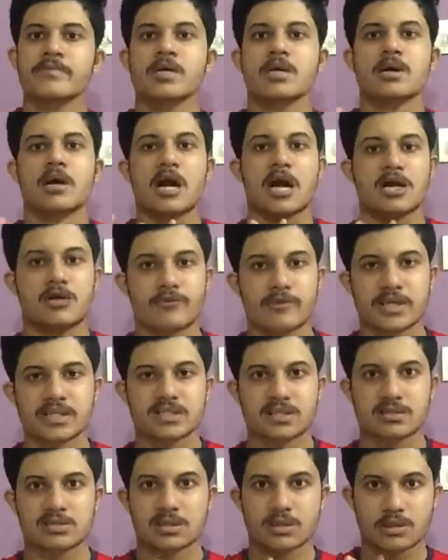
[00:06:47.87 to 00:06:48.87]

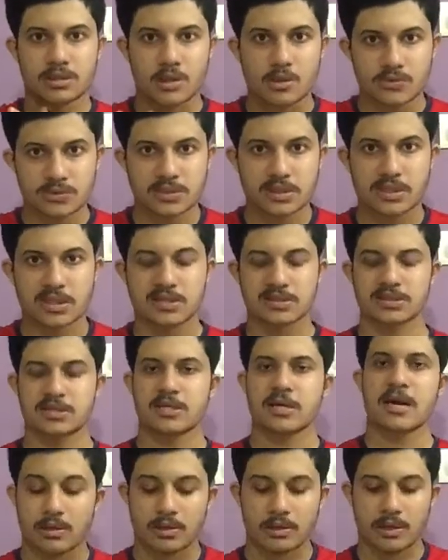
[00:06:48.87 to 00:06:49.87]
advisors or counselors,
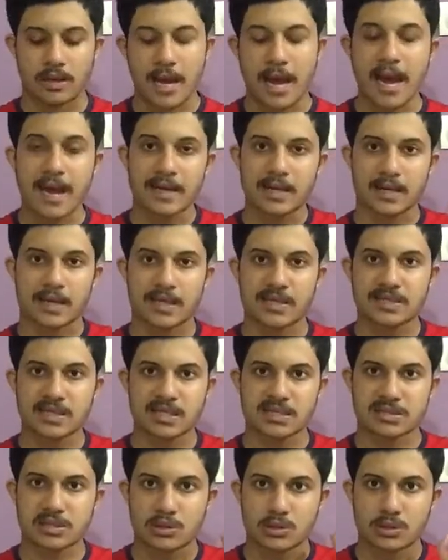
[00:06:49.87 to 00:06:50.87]
and it
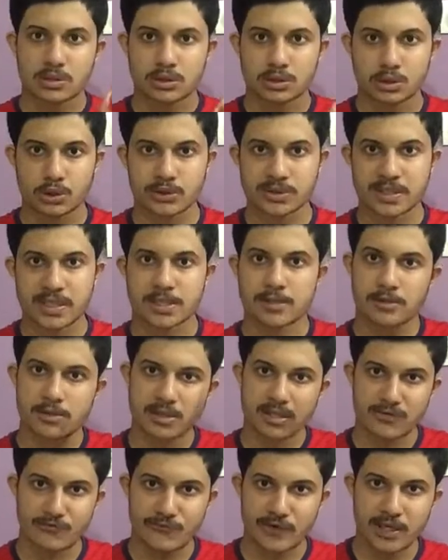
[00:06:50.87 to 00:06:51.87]
also shows that you
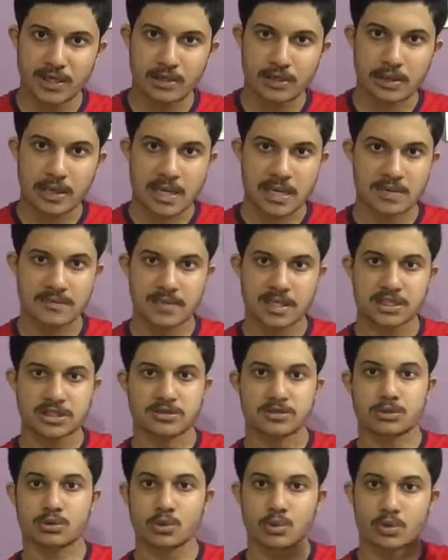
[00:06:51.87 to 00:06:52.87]
will defeat your
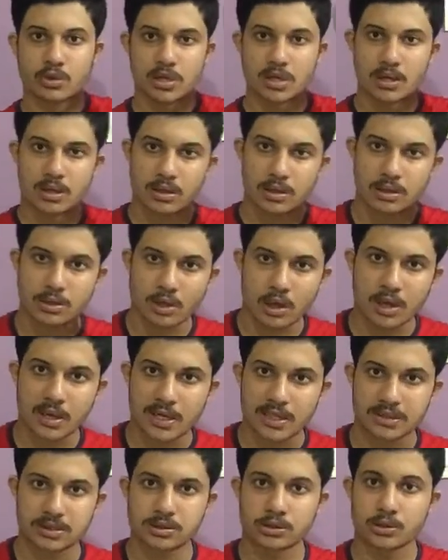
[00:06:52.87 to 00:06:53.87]
enemies through your
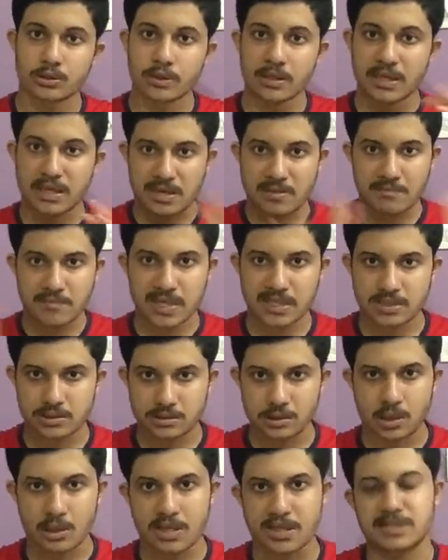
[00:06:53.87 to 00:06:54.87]
knowledge, through your
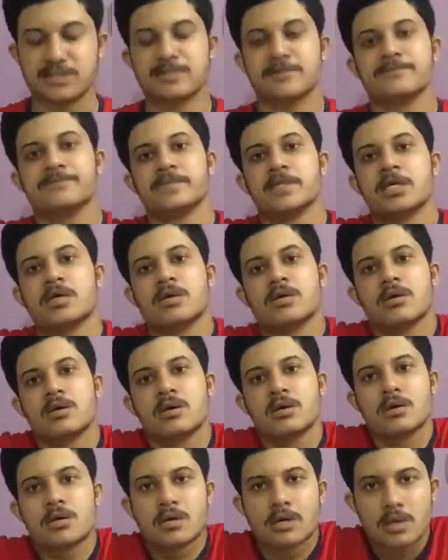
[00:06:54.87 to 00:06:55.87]
immense knowledge.
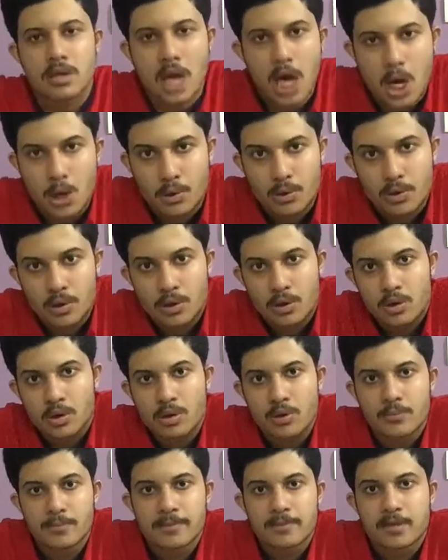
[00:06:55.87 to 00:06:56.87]
Now
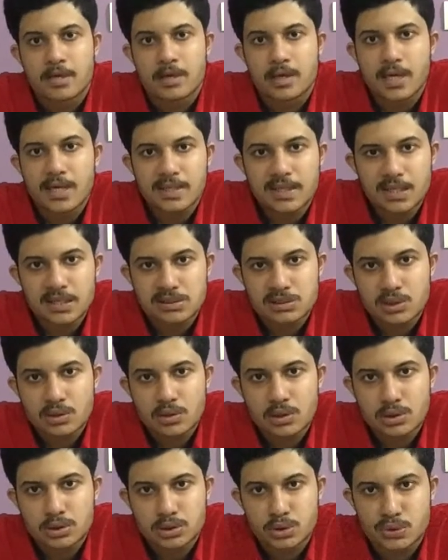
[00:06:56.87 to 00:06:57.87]
it
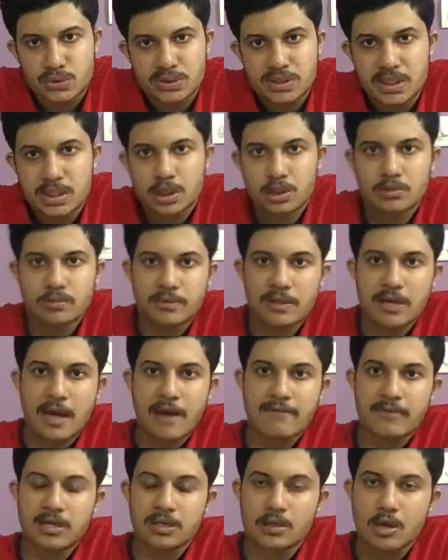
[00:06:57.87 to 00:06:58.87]
also shows that you will be
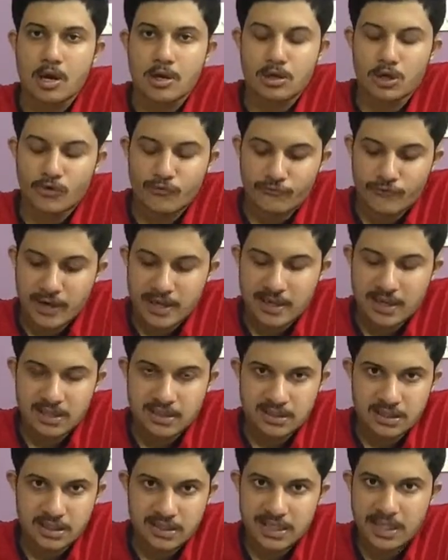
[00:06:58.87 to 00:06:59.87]
having lot of
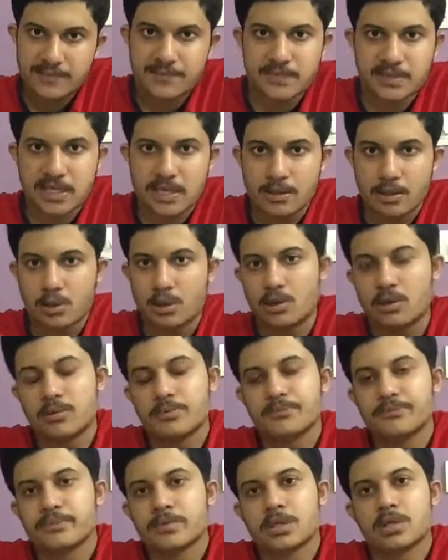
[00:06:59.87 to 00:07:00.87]
financial debts and all,
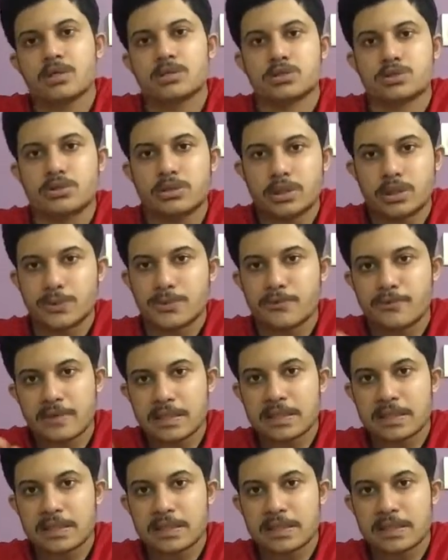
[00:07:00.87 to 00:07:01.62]
so you need to be very